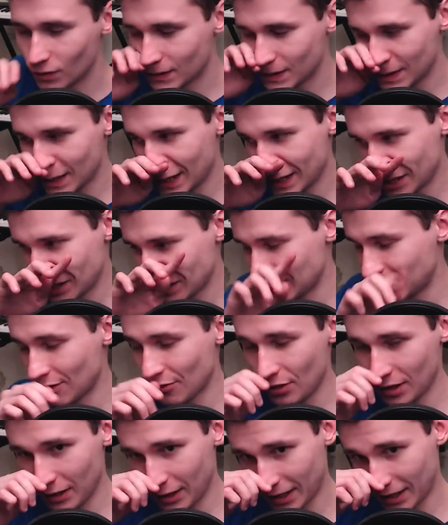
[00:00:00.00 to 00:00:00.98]
so
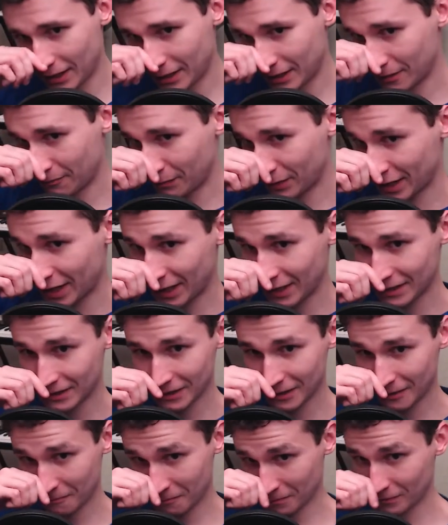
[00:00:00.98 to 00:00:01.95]
something like playing
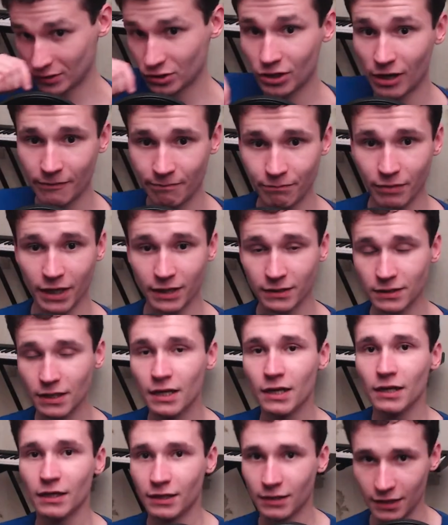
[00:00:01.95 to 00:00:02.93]
drum pad
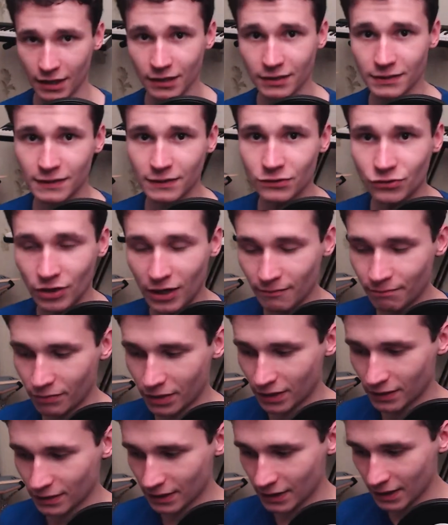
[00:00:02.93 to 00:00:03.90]
yes drum
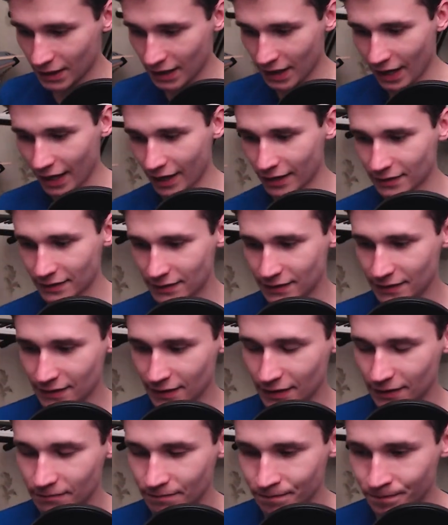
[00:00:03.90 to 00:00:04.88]
pad and
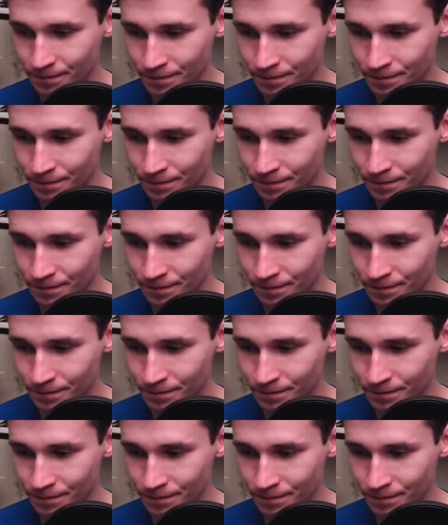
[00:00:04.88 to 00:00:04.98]
uh,